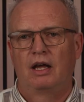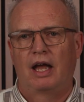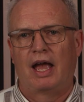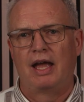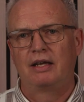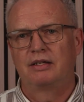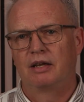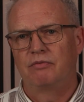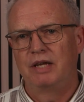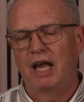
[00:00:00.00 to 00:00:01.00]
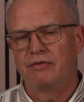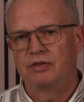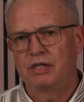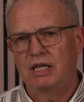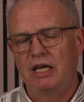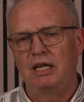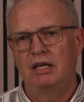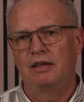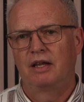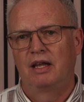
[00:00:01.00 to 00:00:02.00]
and uh, we have
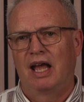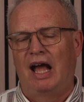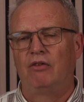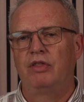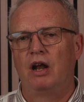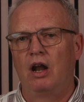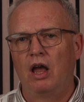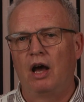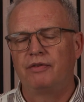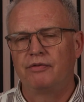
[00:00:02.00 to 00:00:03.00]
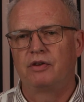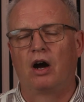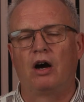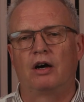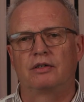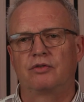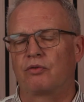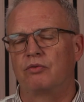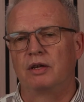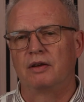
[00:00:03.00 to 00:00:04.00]
seen how the love of God
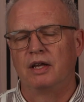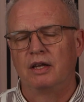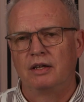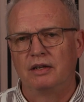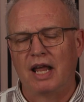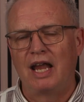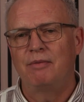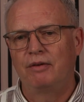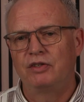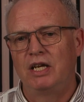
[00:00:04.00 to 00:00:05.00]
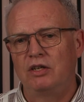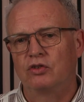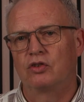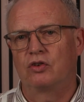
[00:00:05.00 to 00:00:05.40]
through the name of Jesus